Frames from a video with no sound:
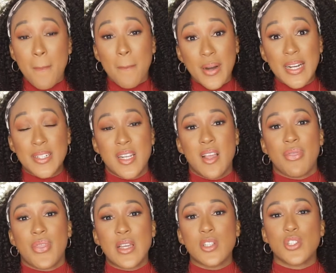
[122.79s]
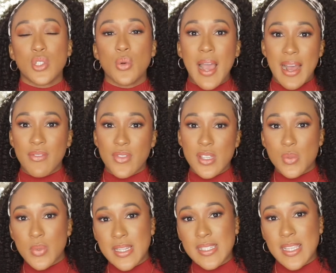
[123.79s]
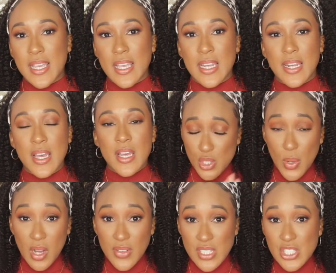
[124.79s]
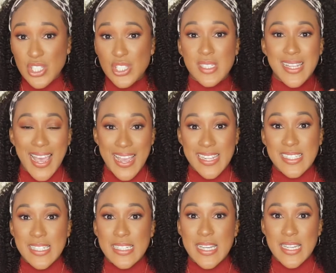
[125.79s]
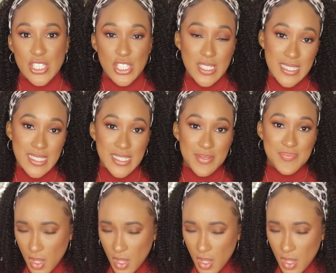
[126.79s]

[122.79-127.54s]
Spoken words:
But they do have these wigs in 12 inches to 18 inches.